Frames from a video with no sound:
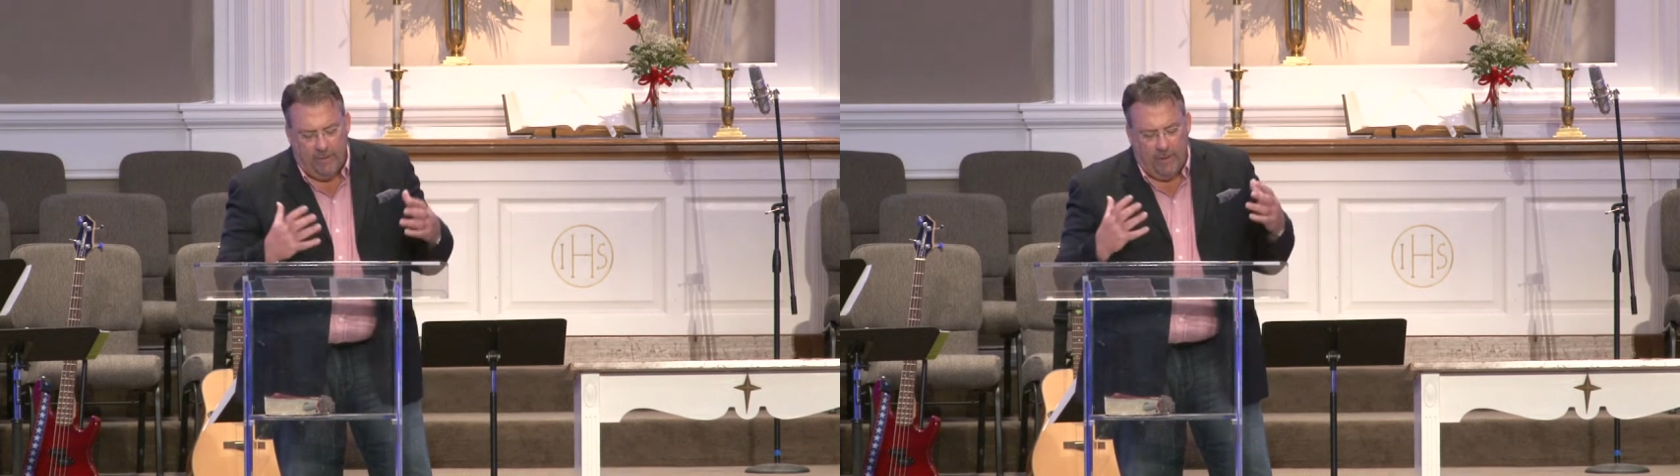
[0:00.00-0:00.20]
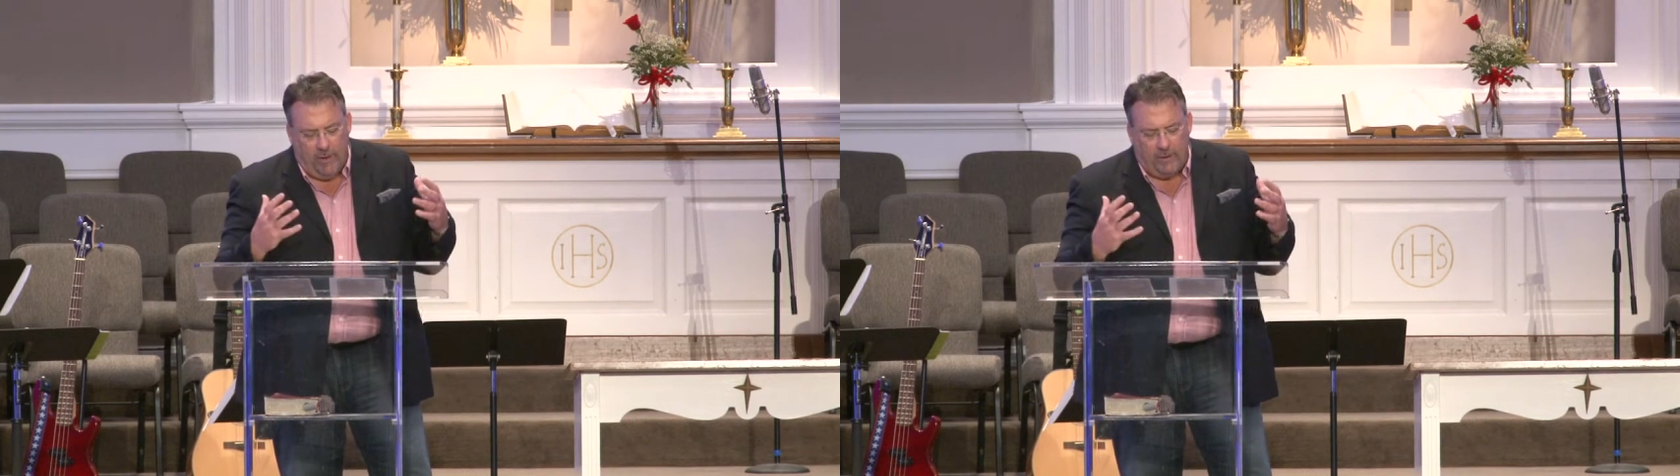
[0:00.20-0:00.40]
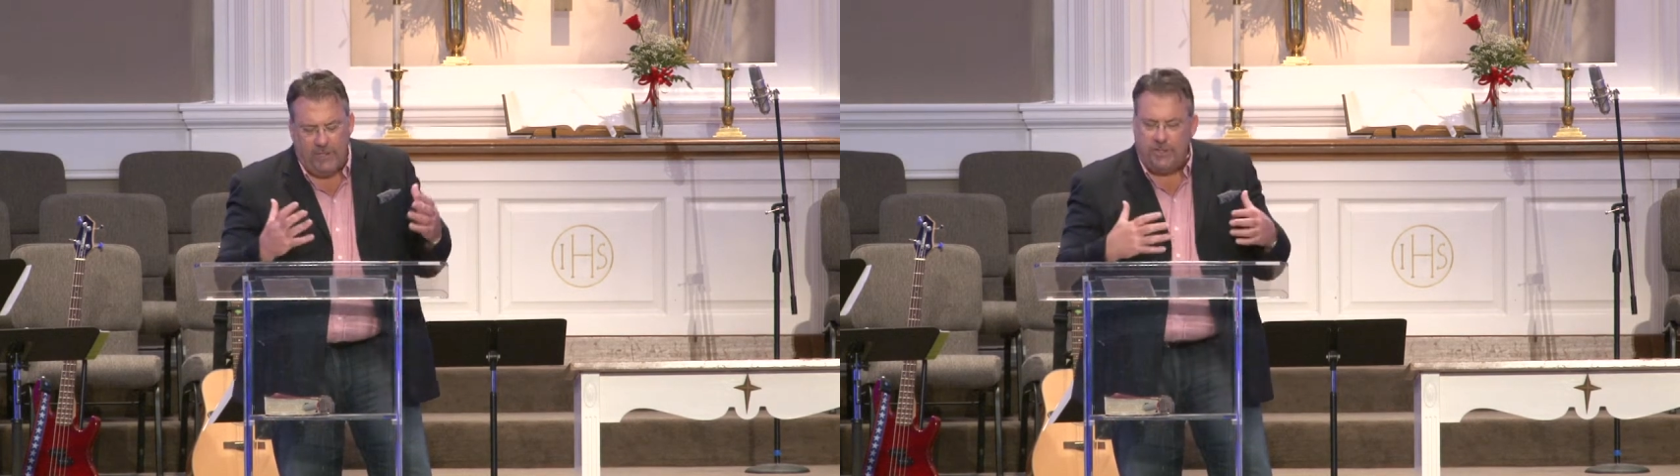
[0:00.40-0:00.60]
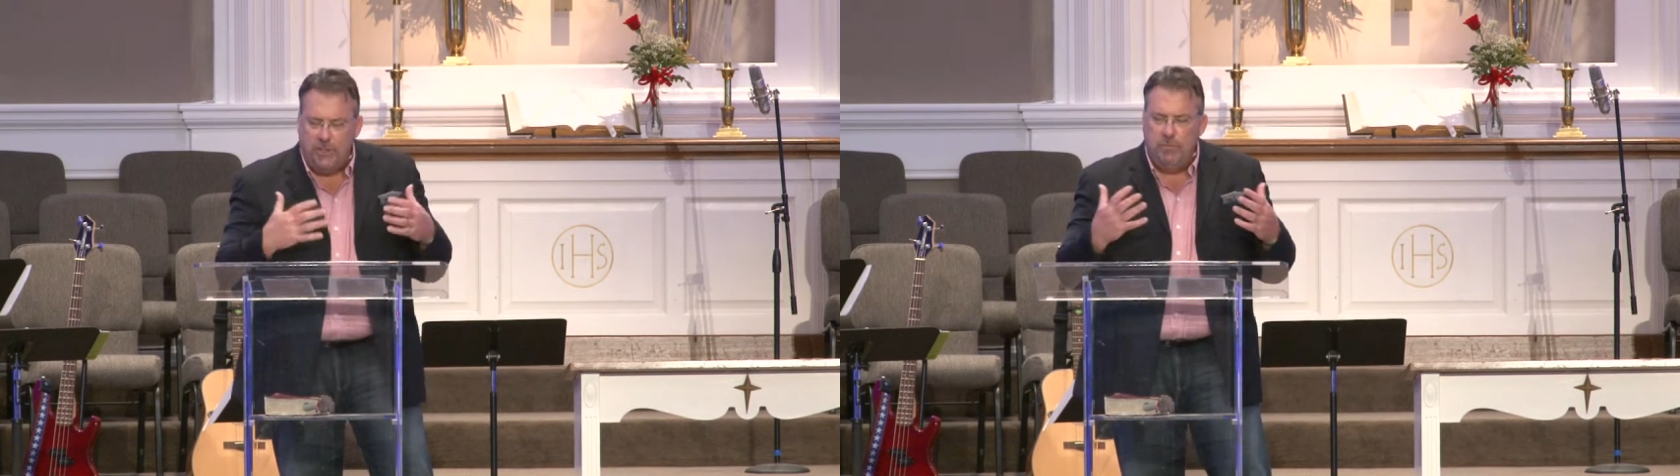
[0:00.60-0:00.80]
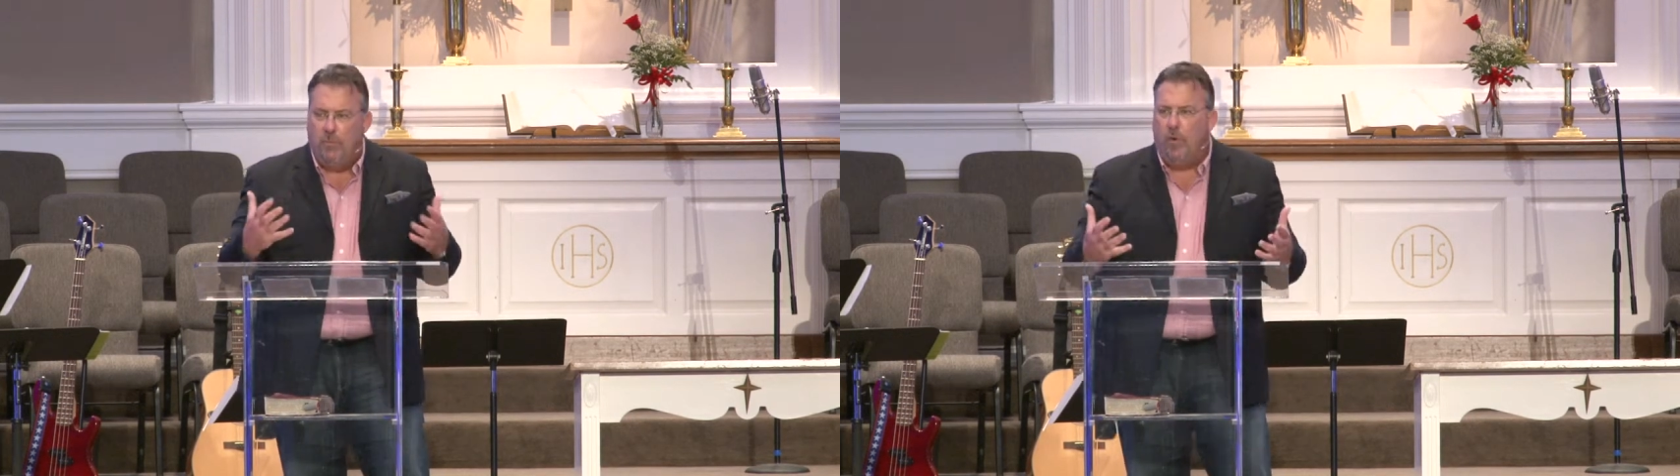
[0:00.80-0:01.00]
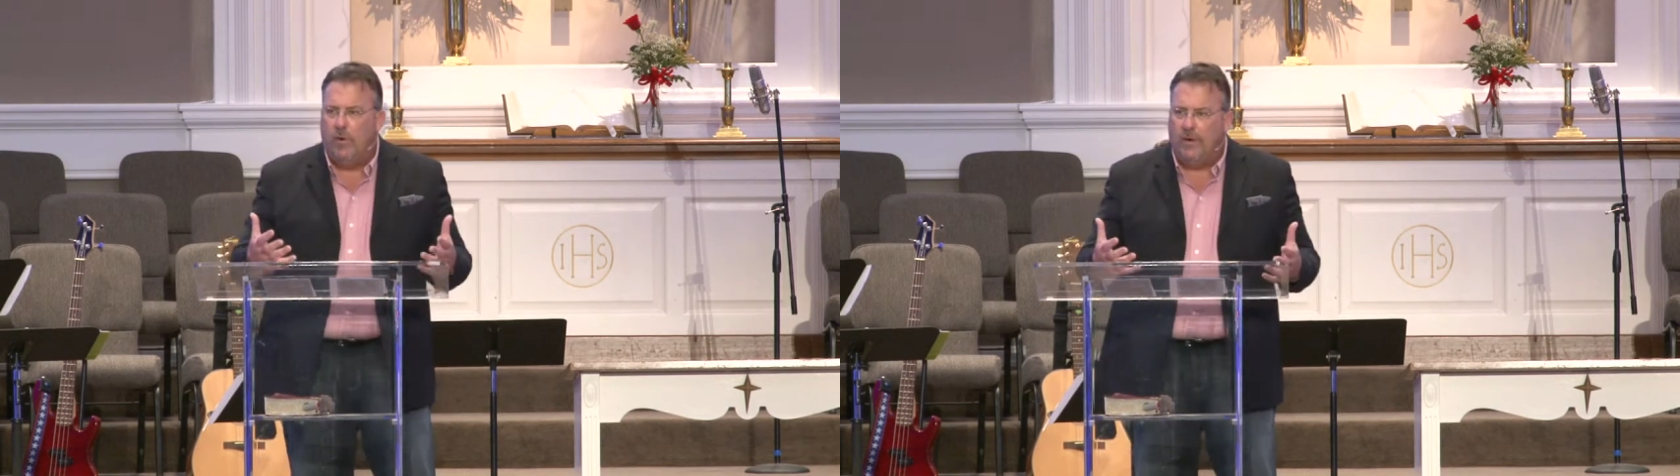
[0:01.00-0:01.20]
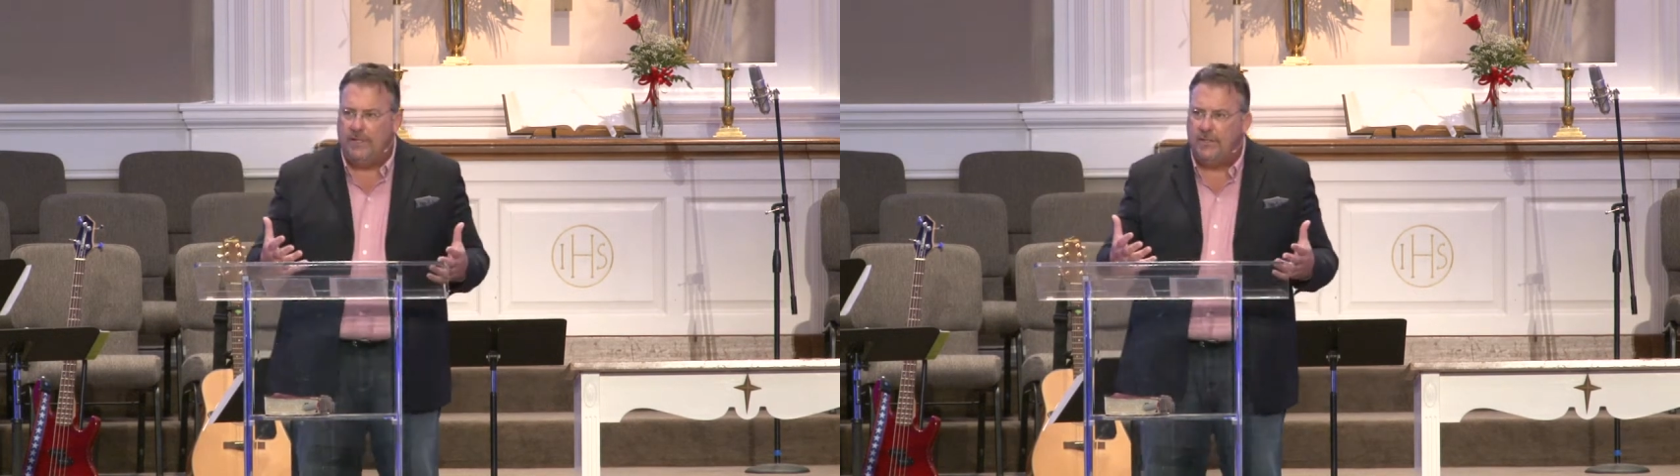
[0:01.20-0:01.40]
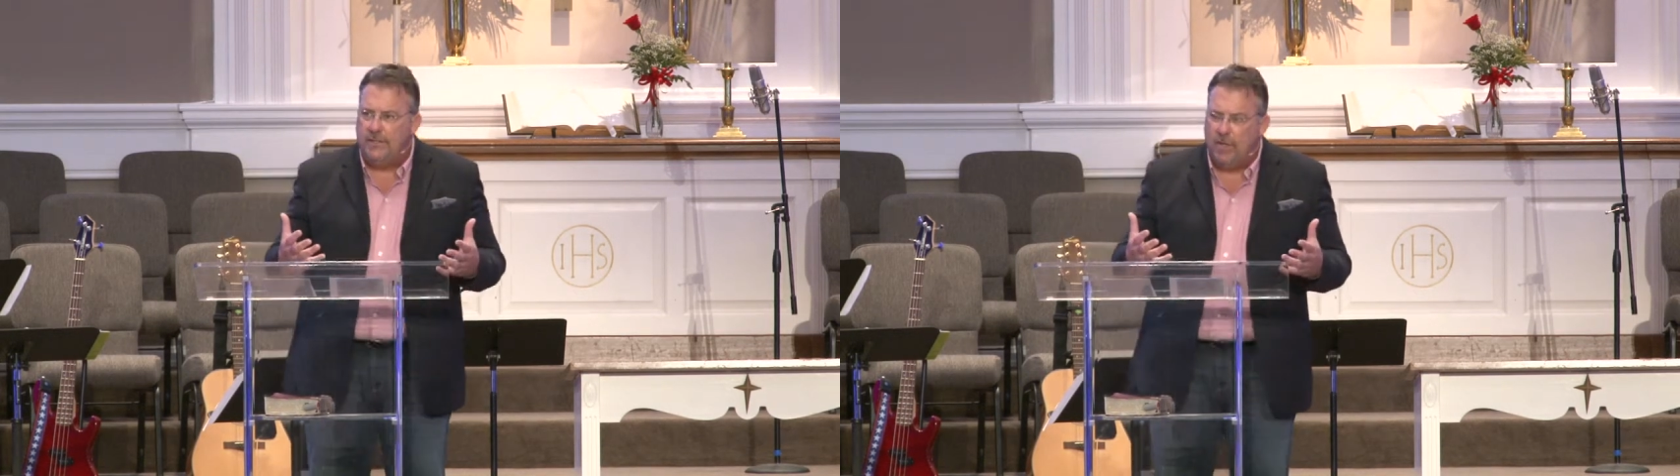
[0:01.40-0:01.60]
where to do more
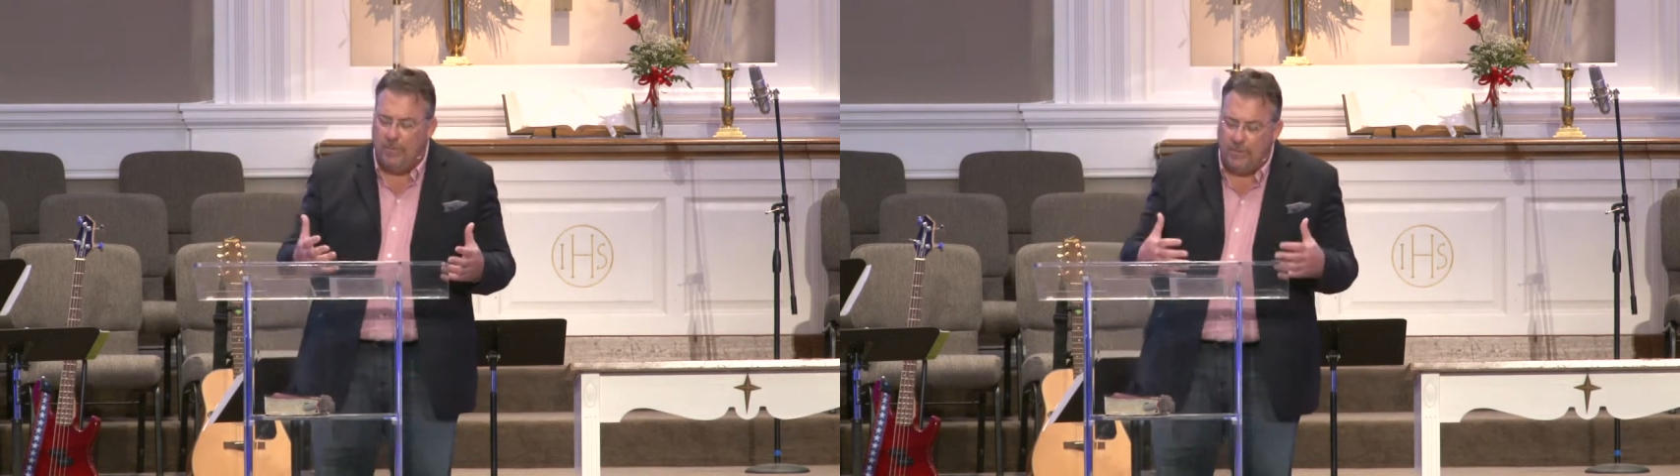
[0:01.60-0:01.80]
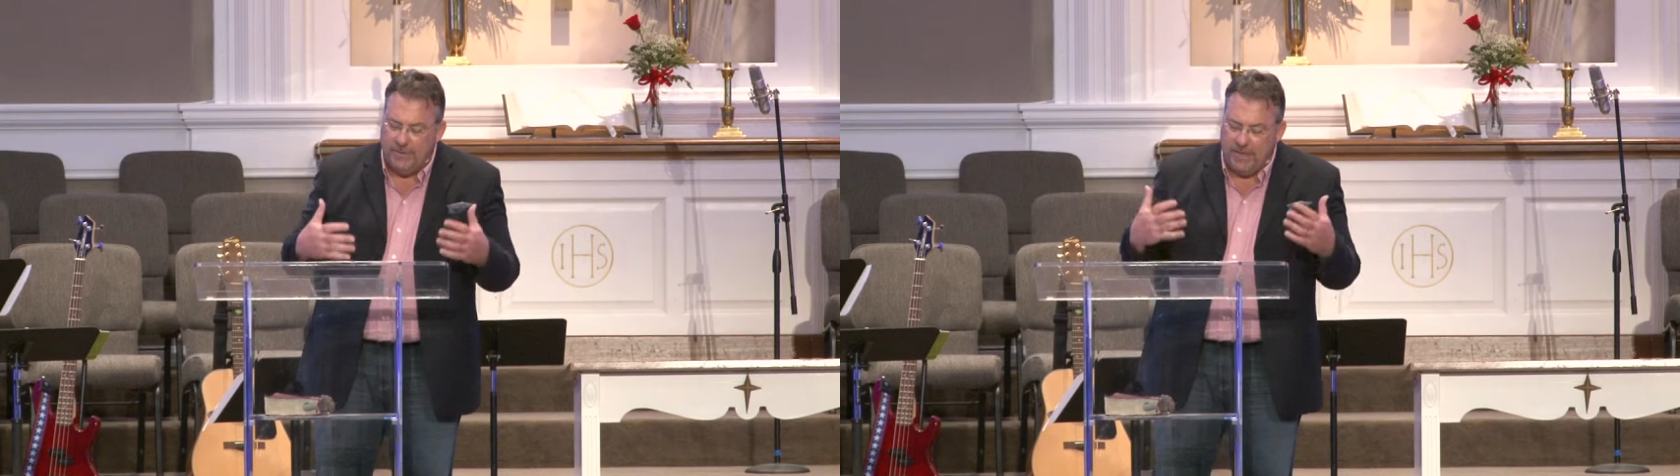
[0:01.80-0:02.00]
is just almost